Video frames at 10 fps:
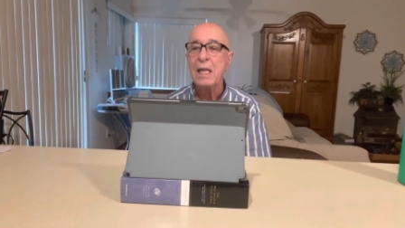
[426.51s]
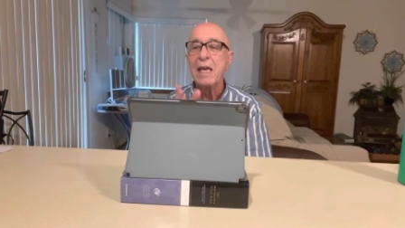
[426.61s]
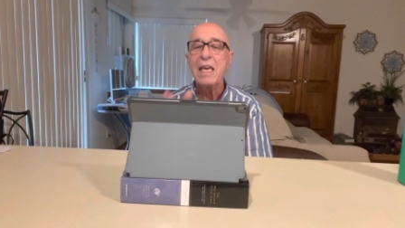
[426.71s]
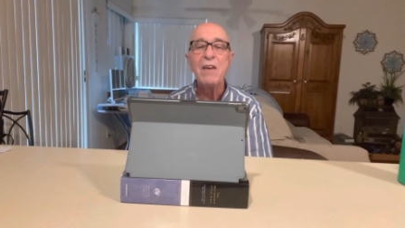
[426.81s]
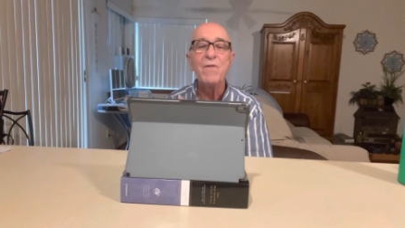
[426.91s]

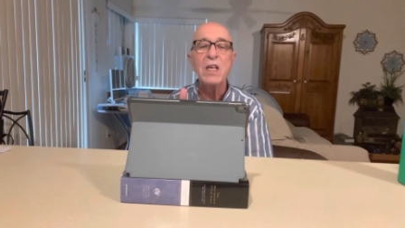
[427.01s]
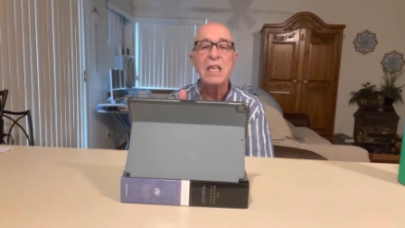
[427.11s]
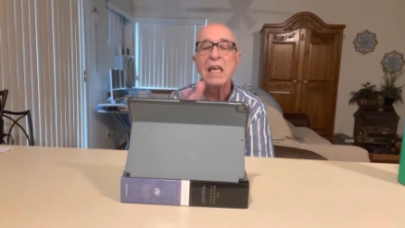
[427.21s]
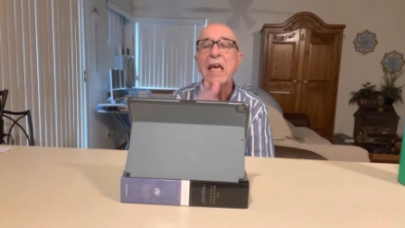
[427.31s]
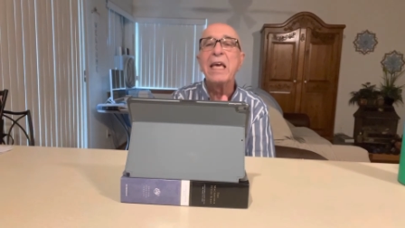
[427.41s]

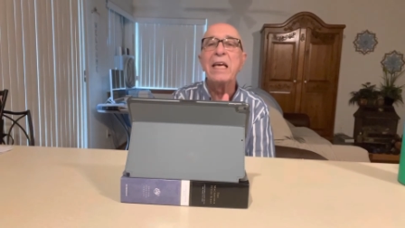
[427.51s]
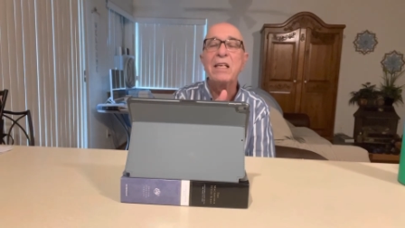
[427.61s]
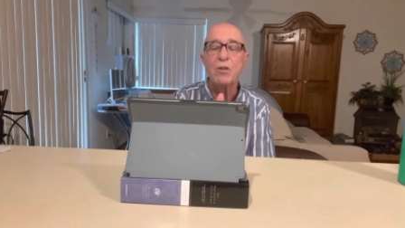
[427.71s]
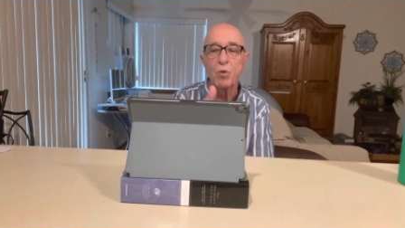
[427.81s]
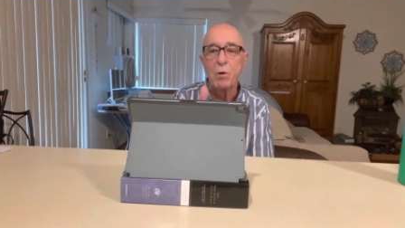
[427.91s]
Even
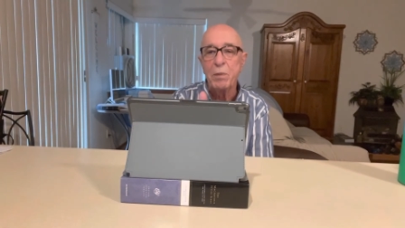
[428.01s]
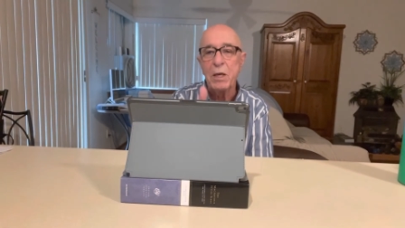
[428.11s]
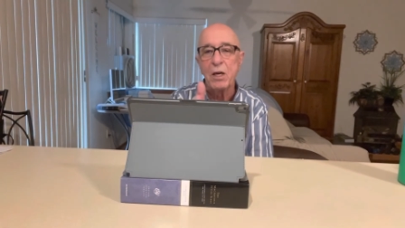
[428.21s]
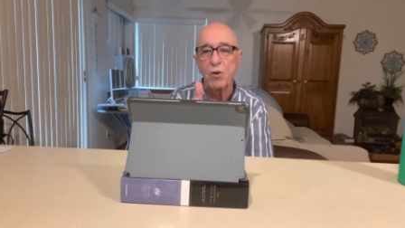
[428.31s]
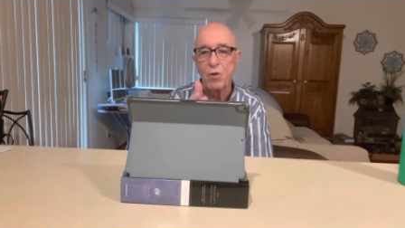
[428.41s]
kings will be
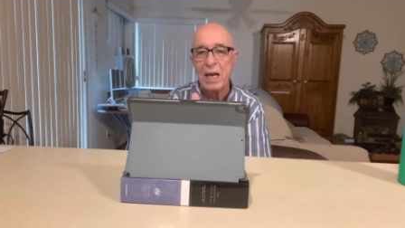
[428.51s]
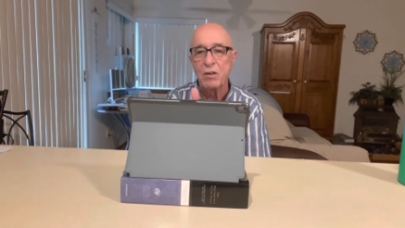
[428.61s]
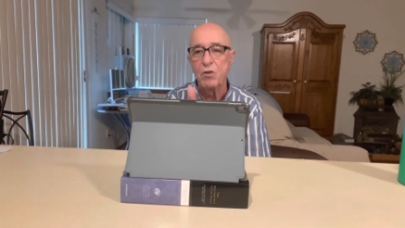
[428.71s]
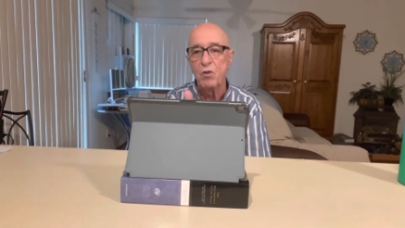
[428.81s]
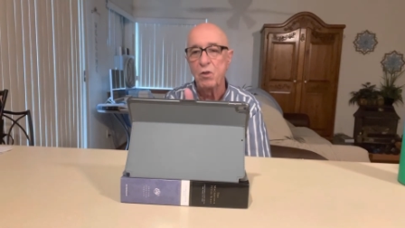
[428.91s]

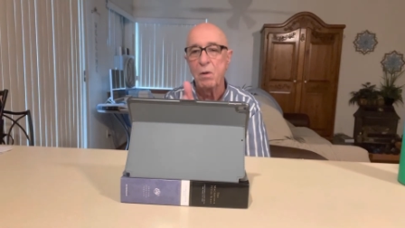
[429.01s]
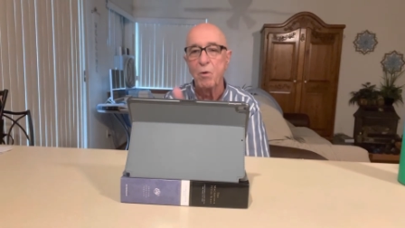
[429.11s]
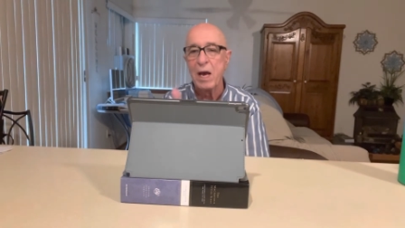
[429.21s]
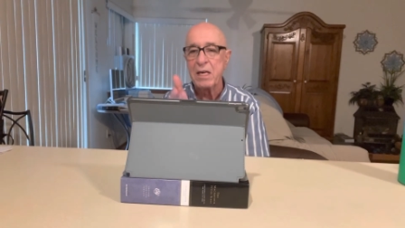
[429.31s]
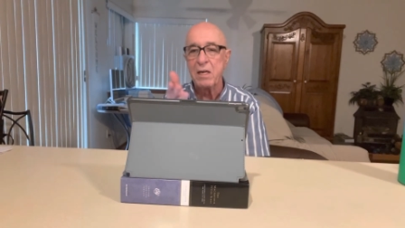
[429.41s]
attracted to the
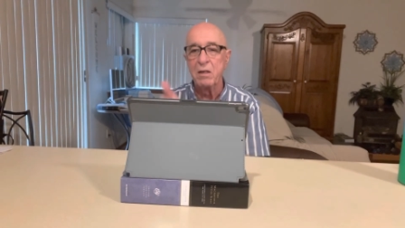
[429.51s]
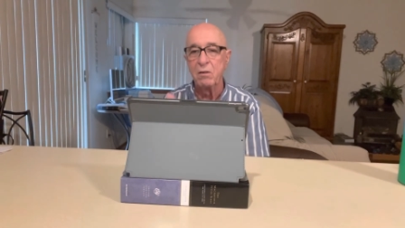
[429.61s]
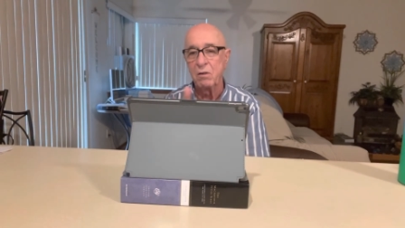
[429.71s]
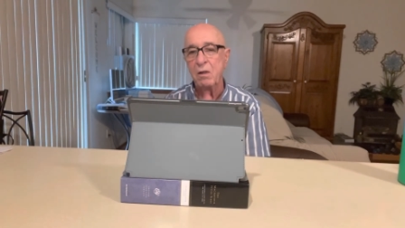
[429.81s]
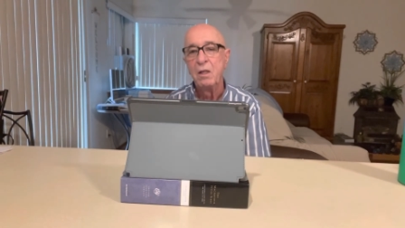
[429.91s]
brightness